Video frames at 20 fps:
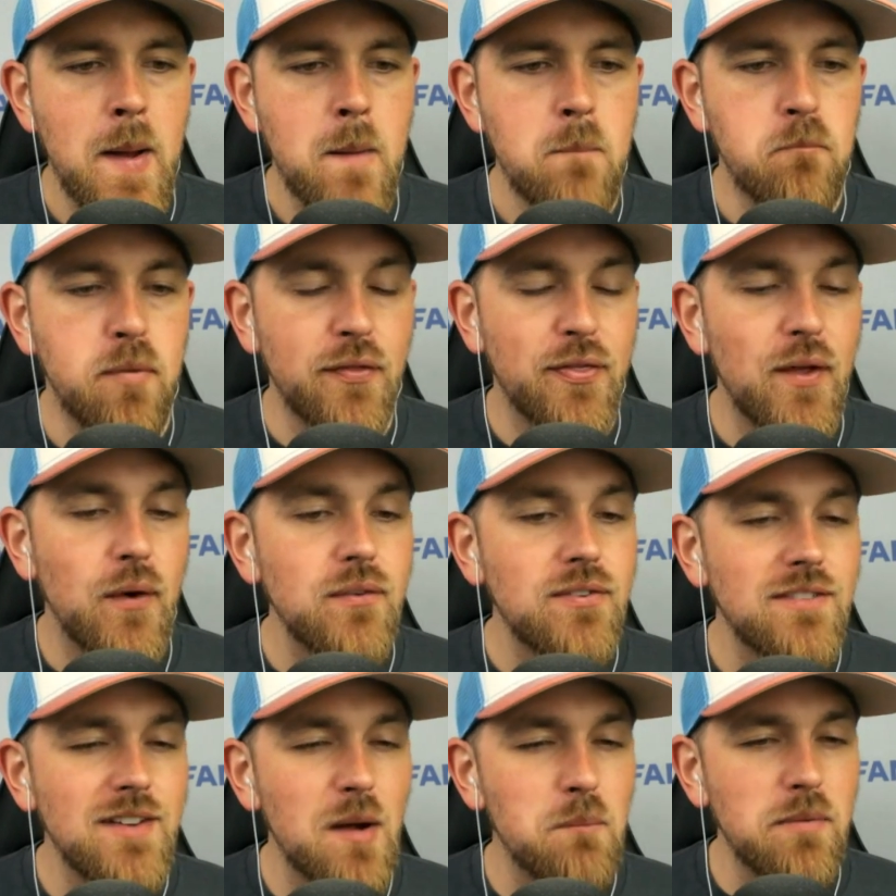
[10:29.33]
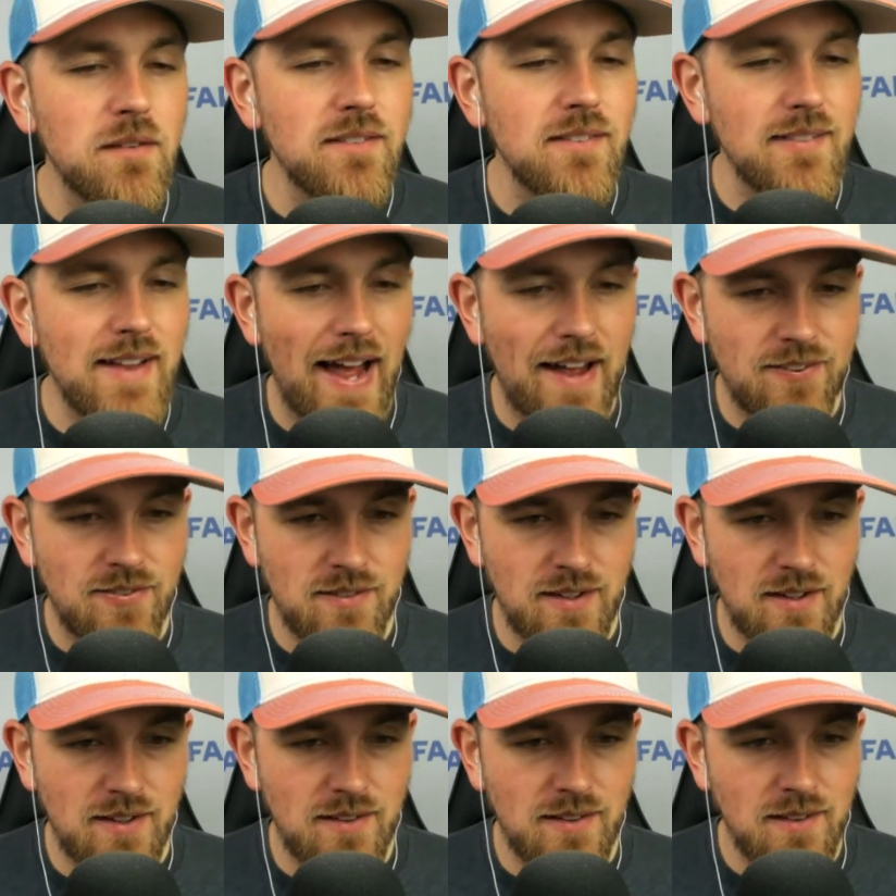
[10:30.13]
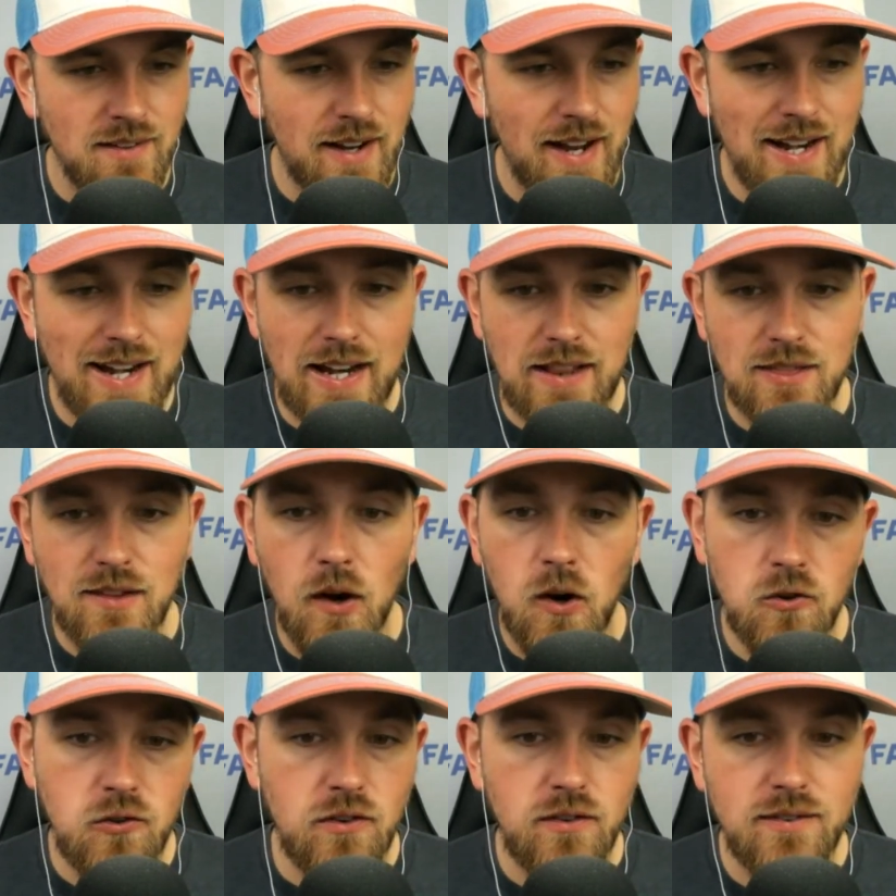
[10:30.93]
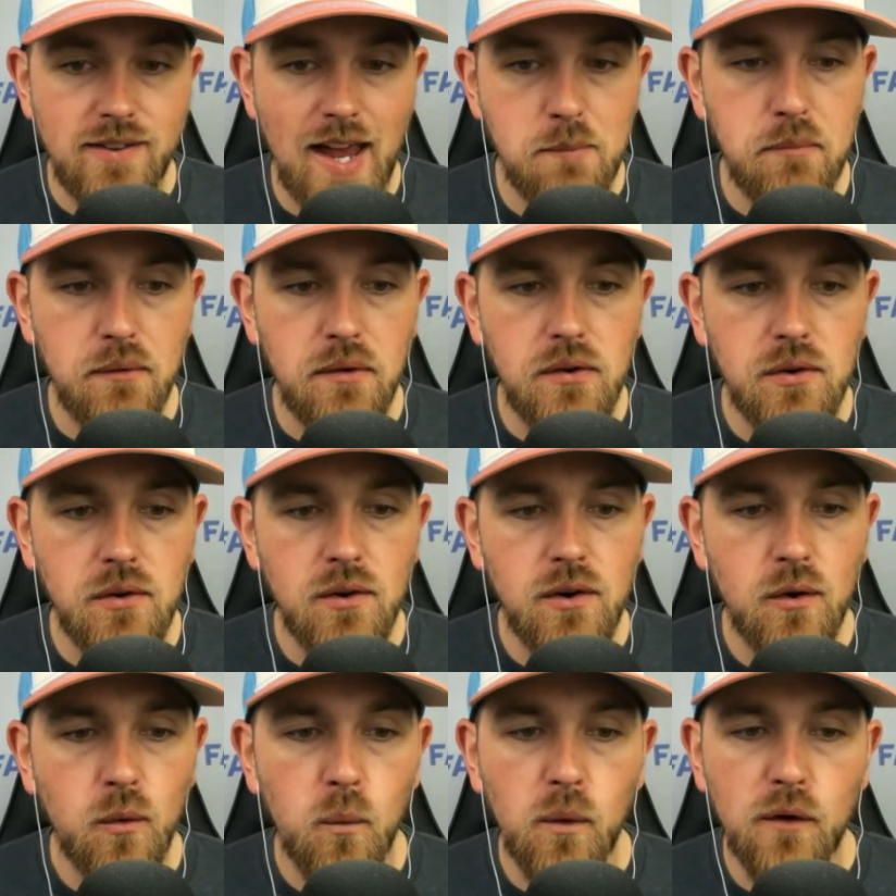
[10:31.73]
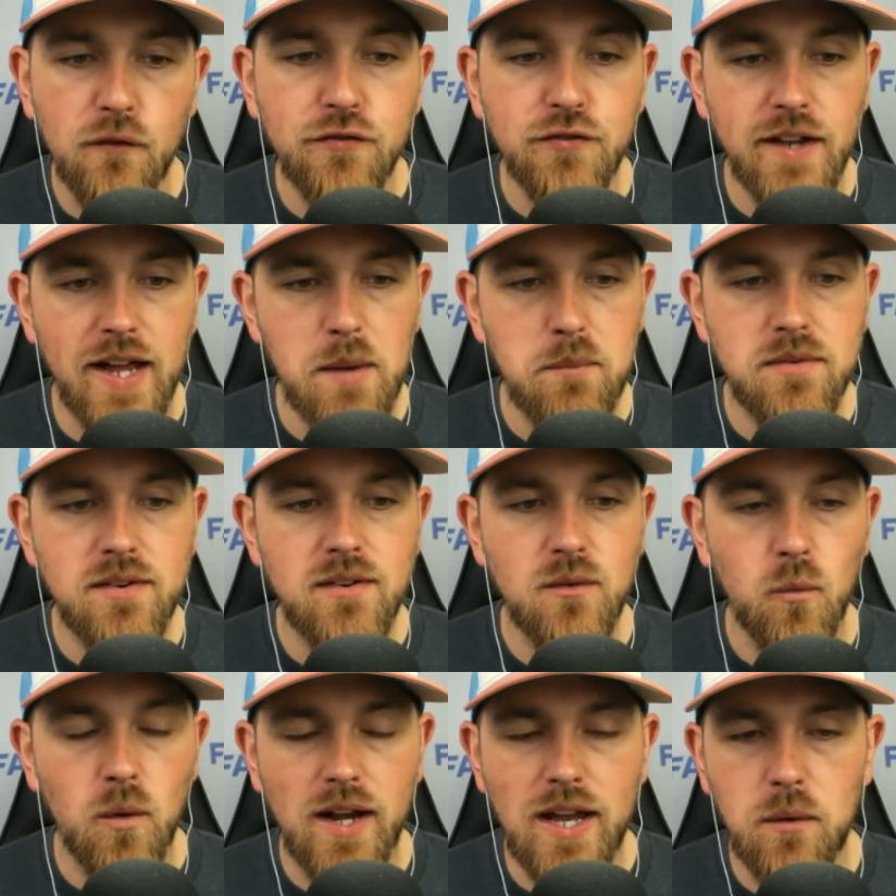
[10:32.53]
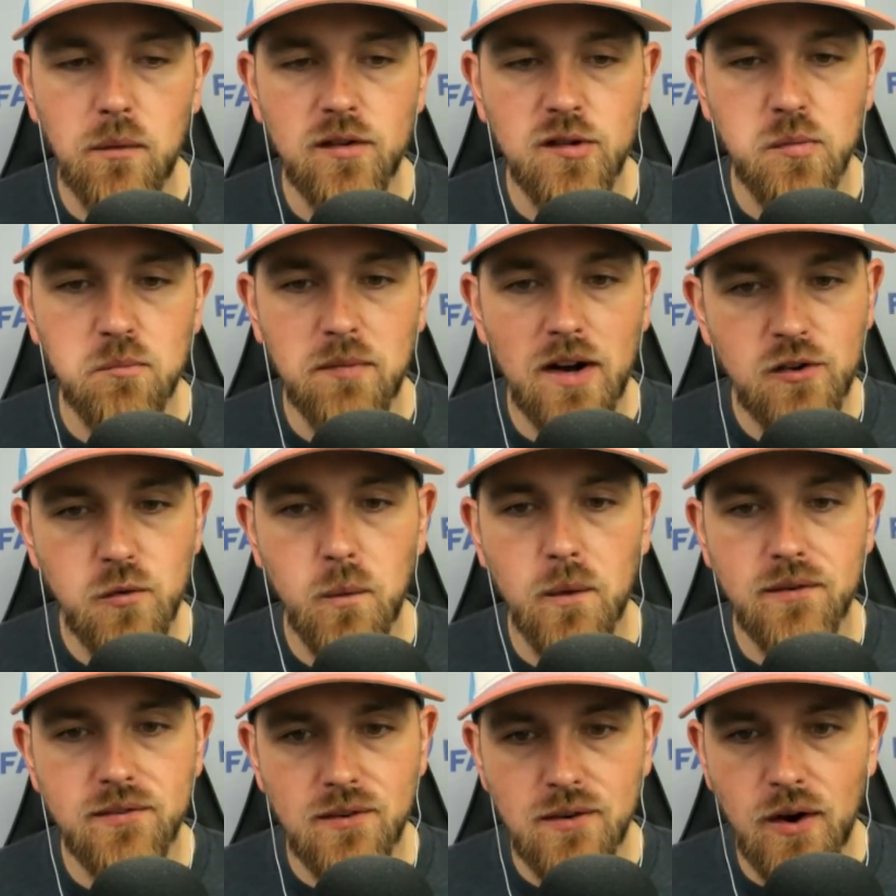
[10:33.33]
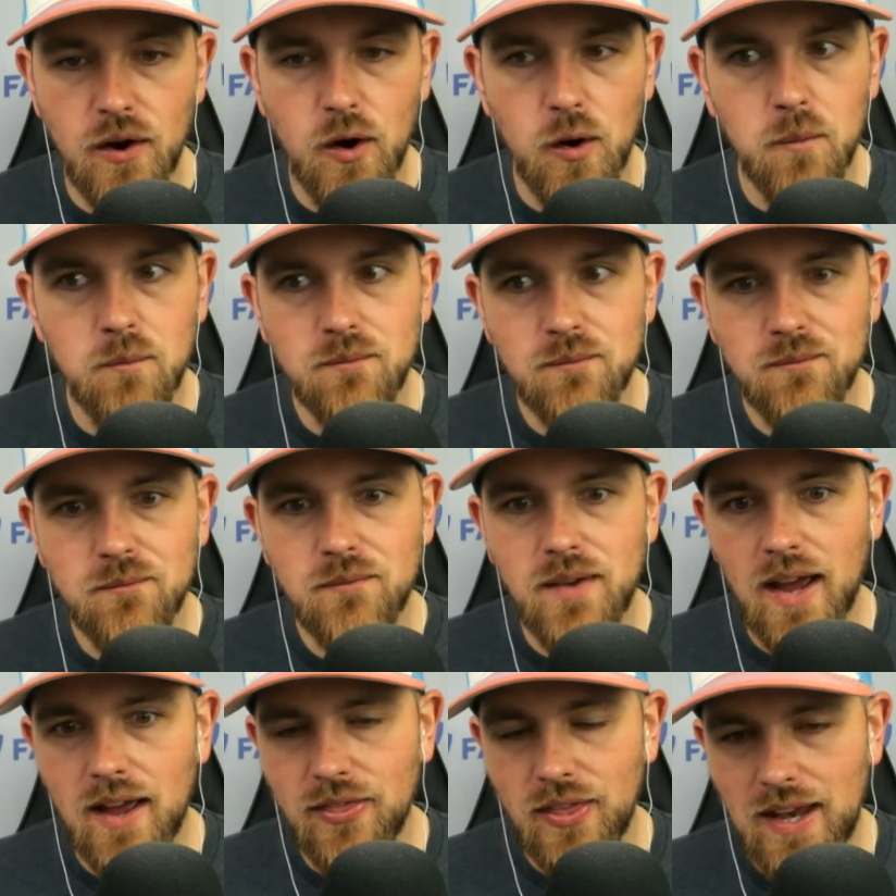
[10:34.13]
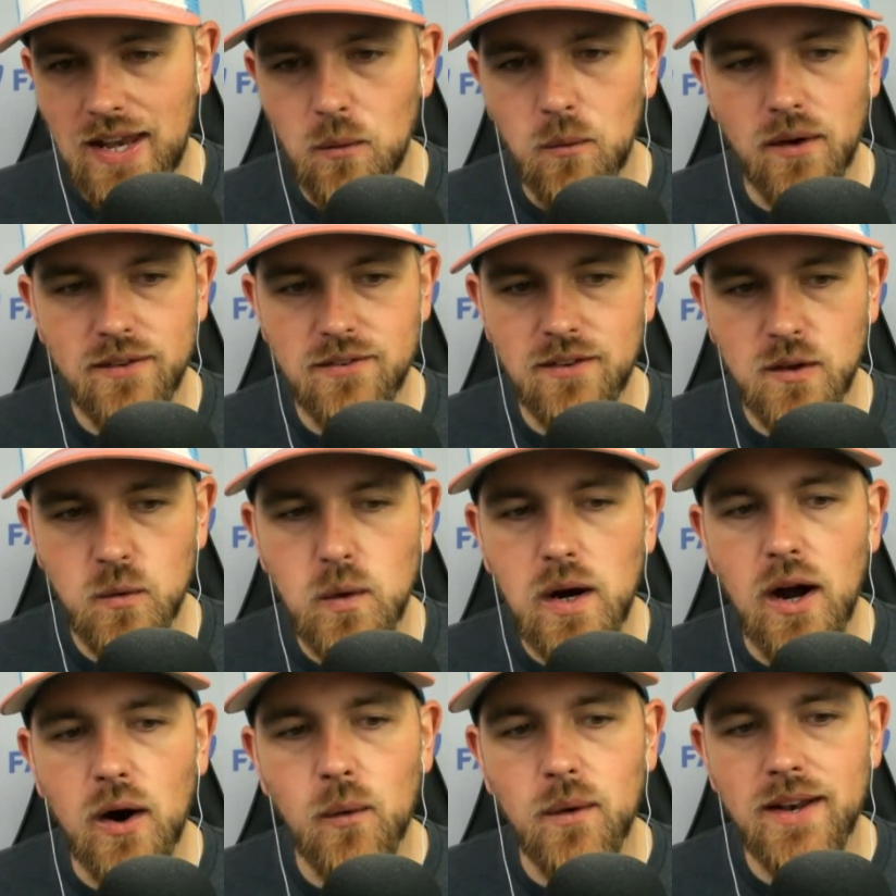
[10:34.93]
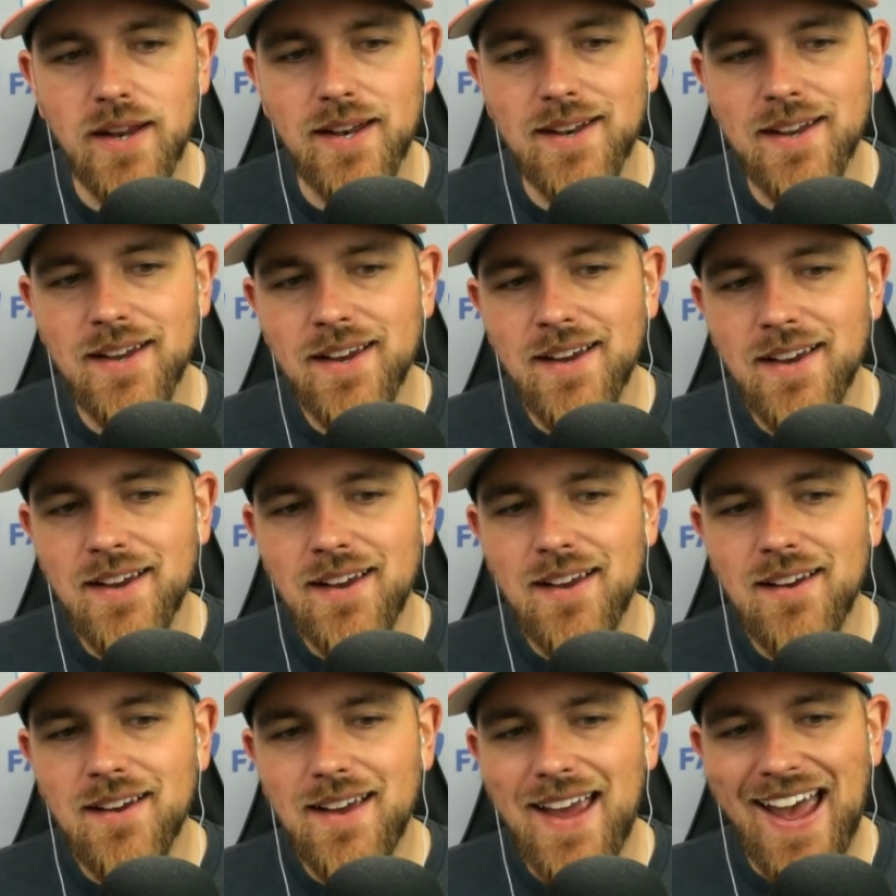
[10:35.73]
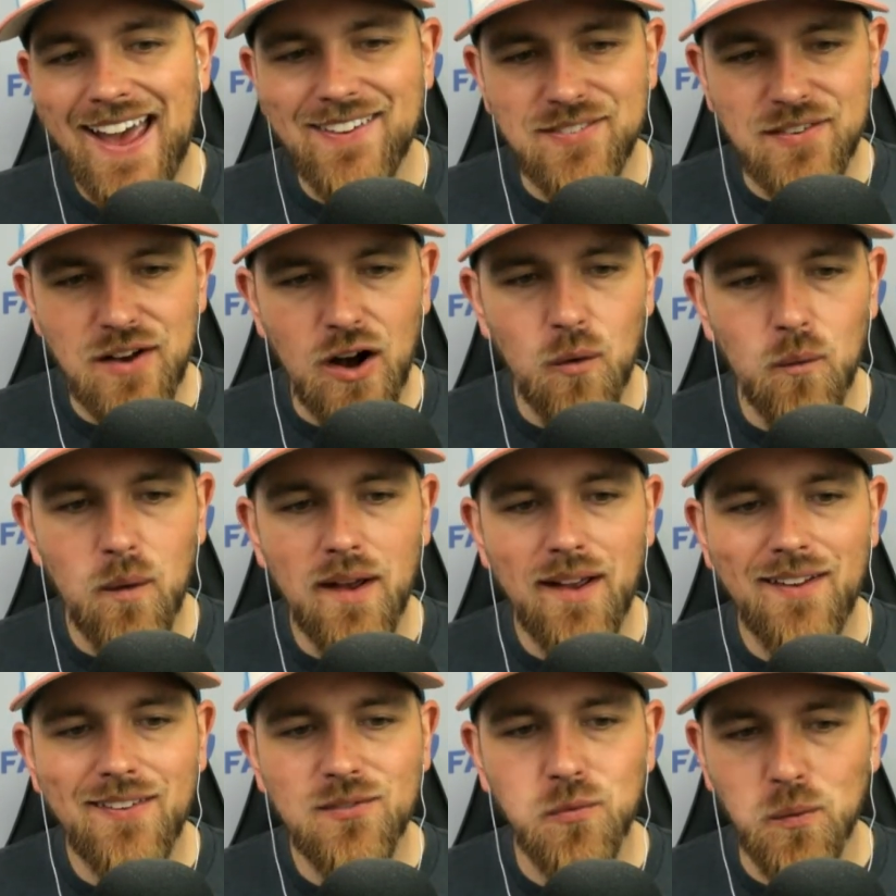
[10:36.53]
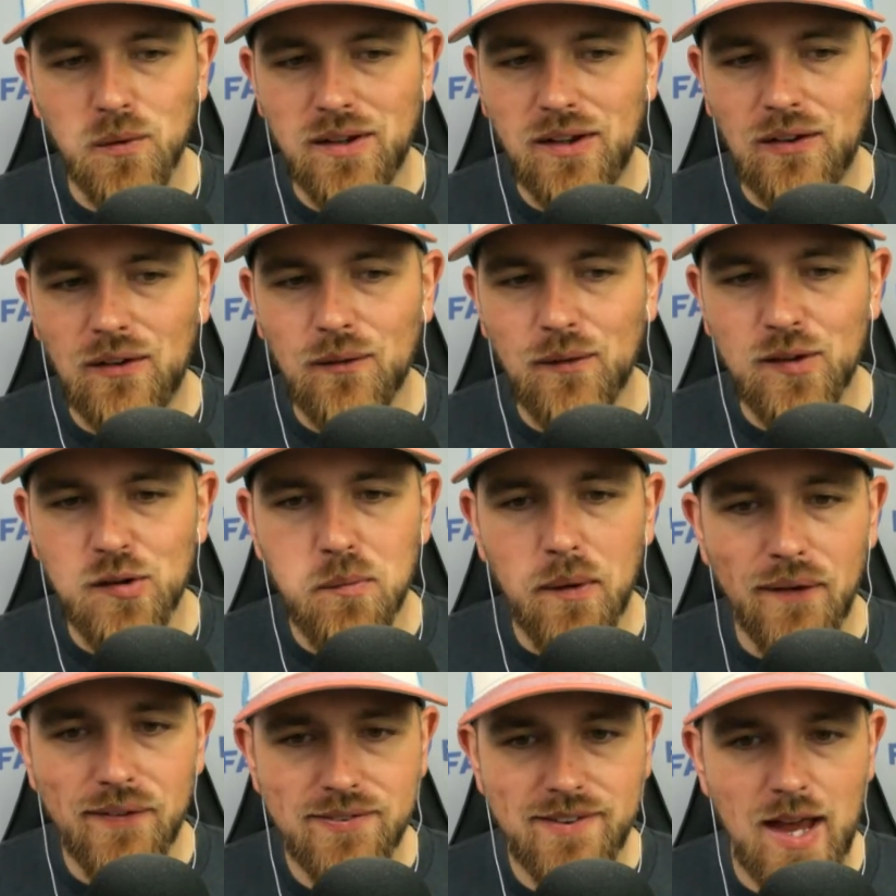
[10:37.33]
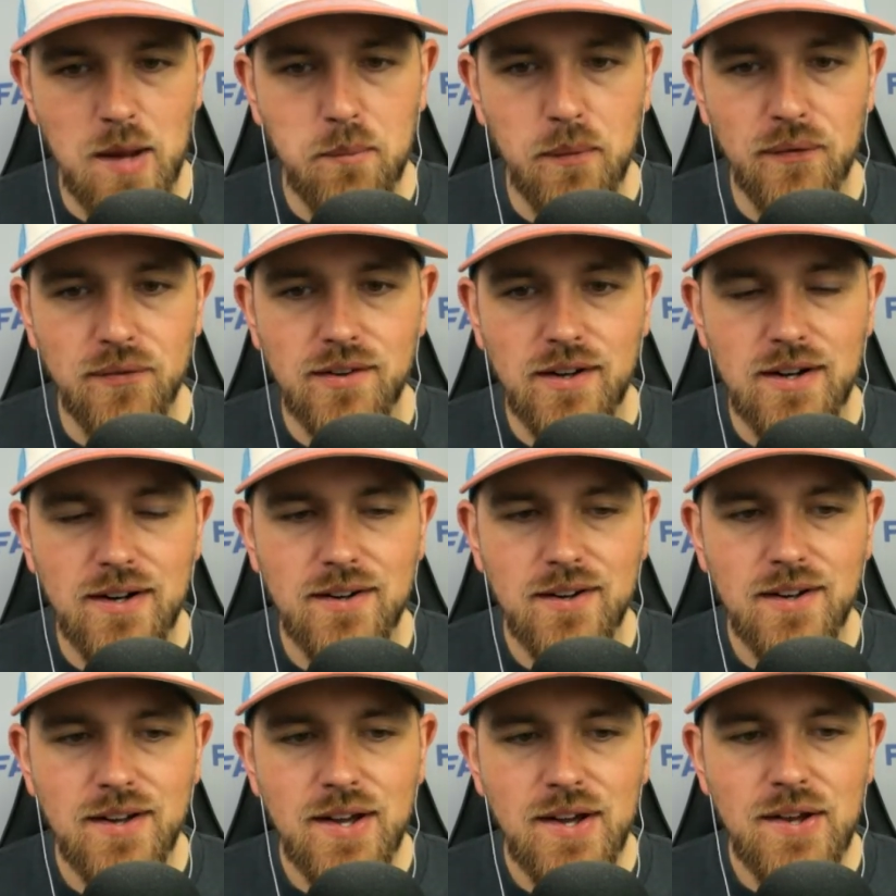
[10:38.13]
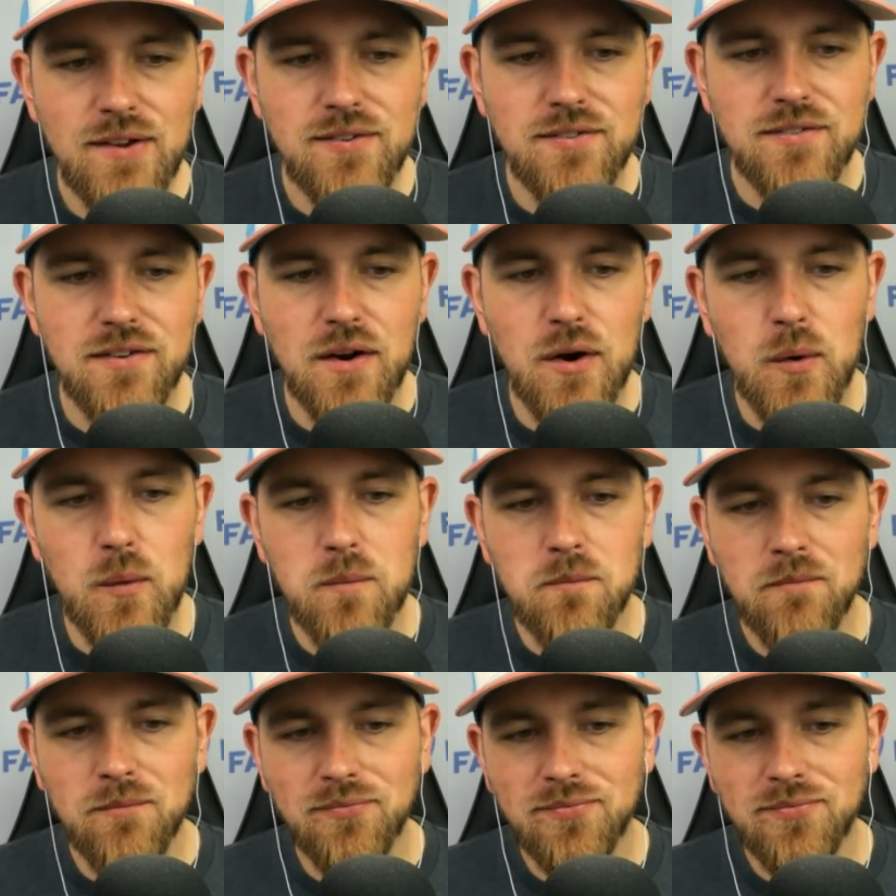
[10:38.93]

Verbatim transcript: But those numbers last year in a larger sample were flipped, where he was much worse at home than he was on the road. And as always, we're dealing with small samples here. So